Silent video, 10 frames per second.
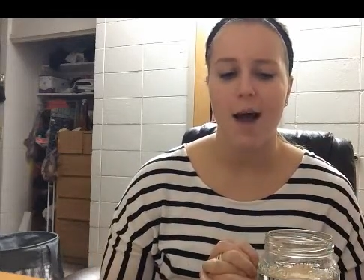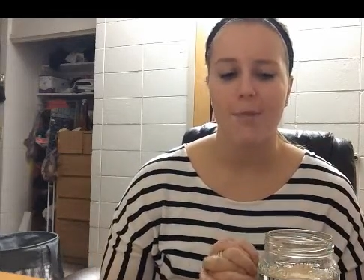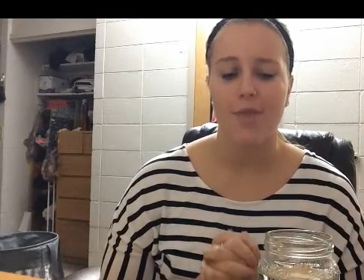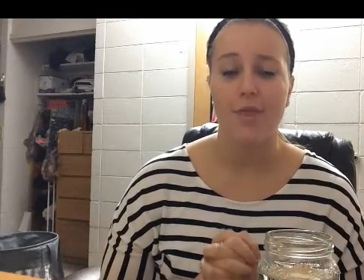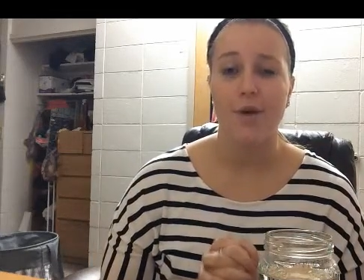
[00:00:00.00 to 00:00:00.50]

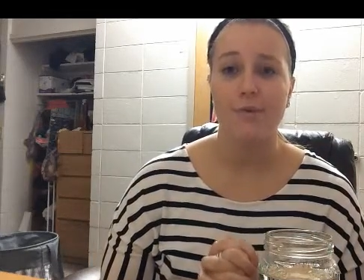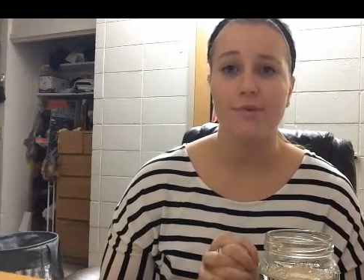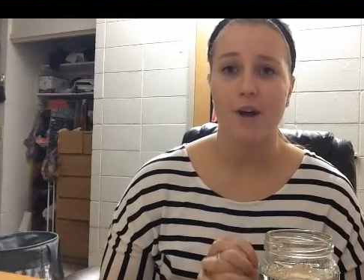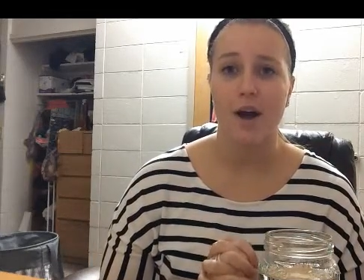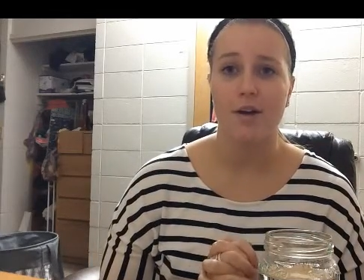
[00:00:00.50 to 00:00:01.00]

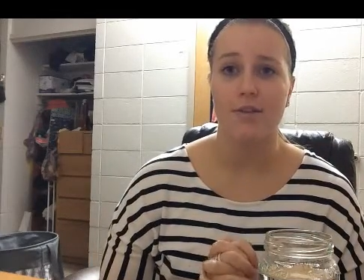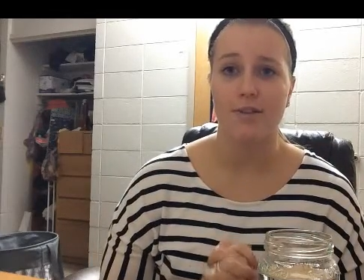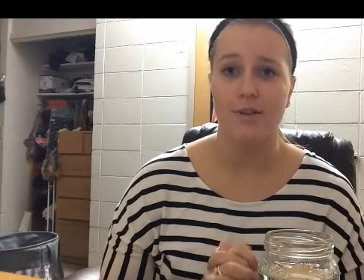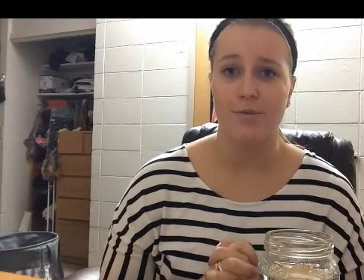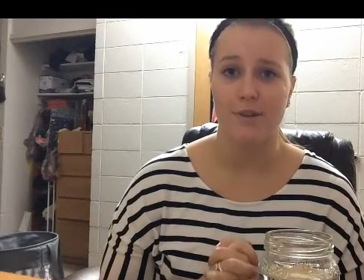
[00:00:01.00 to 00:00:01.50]
those are the
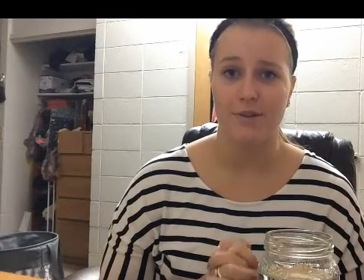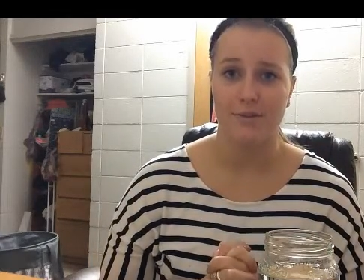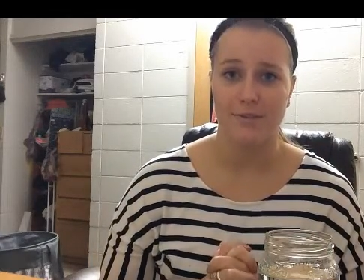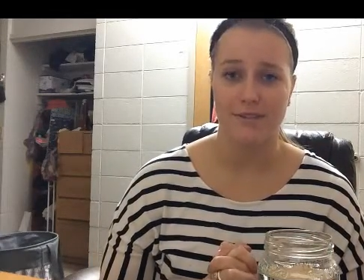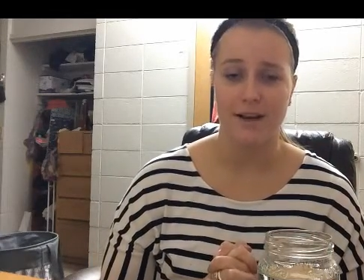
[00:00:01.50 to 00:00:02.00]

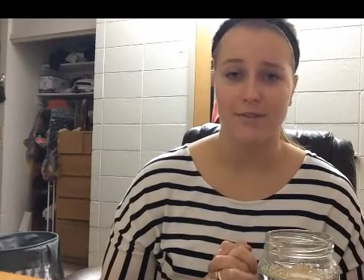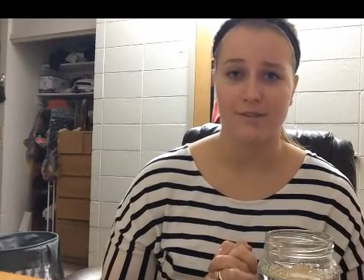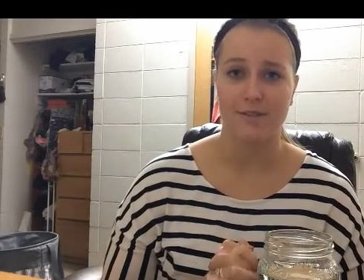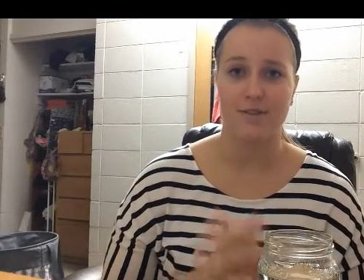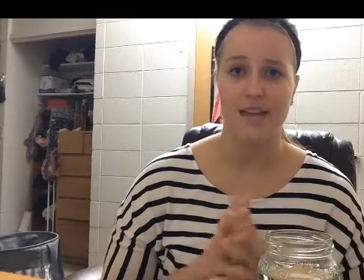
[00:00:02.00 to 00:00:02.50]
cumulonimbus clouds.
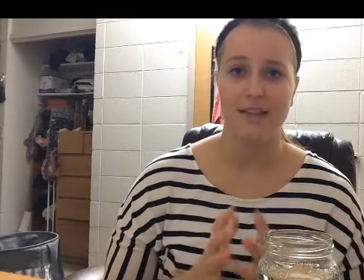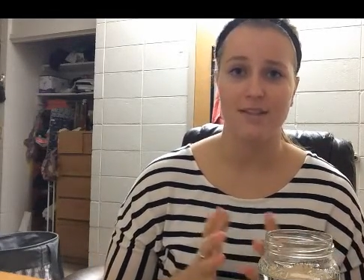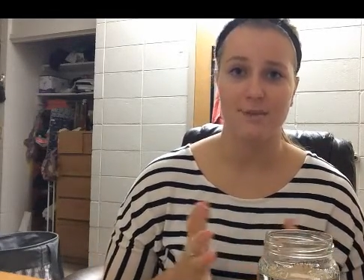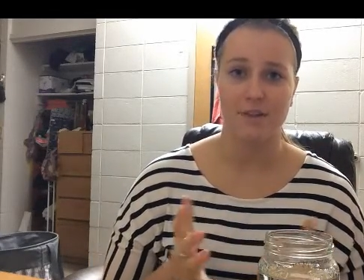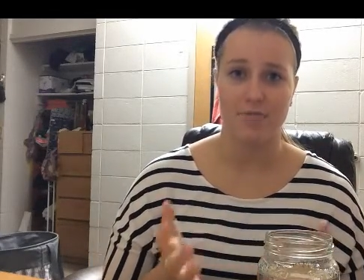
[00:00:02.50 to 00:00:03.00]
So
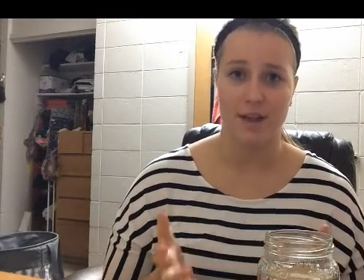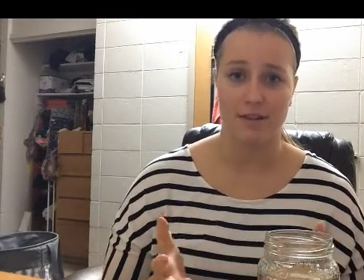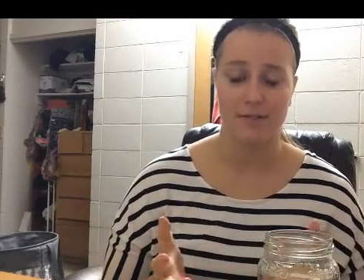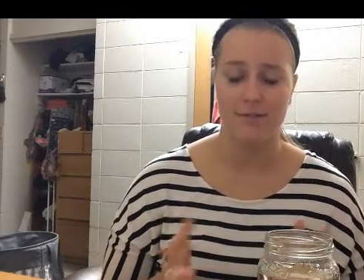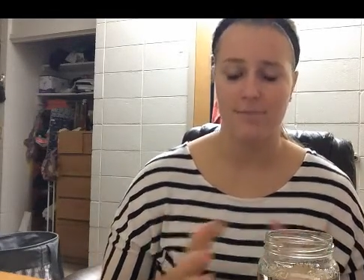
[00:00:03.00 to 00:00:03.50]
that's when it
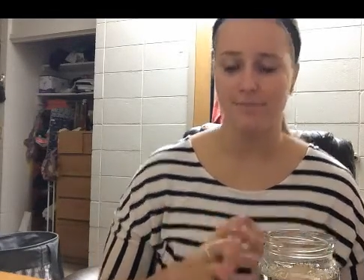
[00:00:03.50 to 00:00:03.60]
rains.